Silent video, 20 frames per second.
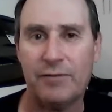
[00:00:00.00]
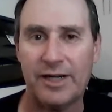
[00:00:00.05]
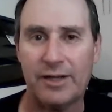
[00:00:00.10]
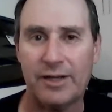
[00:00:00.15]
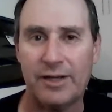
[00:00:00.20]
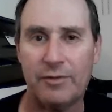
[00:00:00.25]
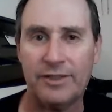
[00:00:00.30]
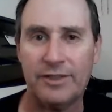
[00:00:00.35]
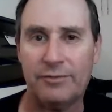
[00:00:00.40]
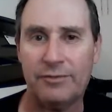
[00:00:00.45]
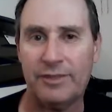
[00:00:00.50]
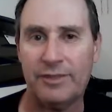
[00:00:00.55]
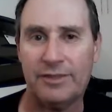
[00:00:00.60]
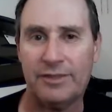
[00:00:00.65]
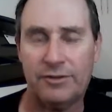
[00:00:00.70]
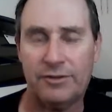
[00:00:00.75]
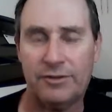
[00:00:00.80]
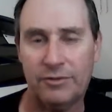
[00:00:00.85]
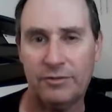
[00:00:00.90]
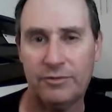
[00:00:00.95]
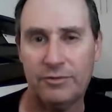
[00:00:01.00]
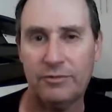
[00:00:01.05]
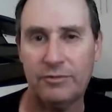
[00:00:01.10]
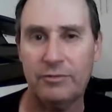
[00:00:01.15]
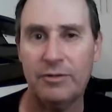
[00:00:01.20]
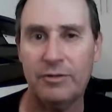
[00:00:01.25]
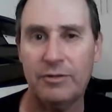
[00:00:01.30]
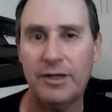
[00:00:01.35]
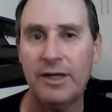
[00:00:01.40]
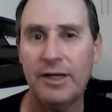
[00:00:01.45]
to go into it
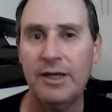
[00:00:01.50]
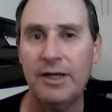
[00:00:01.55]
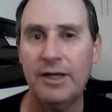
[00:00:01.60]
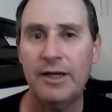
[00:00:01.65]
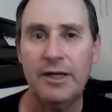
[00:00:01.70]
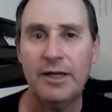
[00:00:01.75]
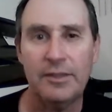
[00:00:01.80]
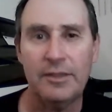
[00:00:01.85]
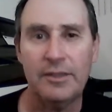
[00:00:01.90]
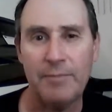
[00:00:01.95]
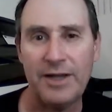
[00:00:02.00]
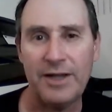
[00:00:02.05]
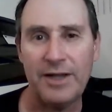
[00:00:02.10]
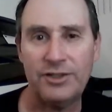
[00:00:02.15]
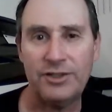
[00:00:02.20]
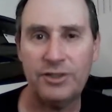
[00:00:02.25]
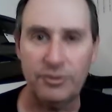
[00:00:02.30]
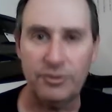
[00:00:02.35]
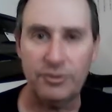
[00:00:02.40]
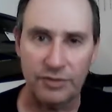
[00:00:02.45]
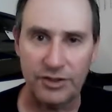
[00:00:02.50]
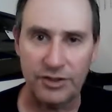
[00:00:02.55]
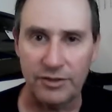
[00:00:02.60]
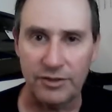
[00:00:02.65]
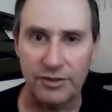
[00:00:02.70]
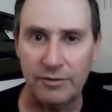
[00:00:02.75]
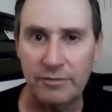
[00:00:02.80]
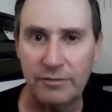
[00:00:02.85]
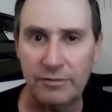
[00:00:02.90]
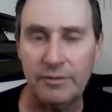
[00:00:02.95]
too much too
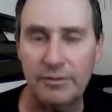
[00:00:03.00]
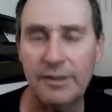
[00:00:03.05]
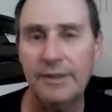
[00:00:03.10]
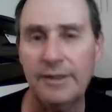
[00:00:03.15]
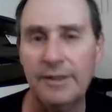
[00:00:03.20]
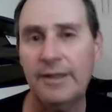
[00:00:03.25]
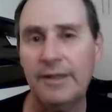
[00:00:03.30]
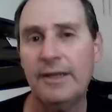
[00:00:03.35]
soon.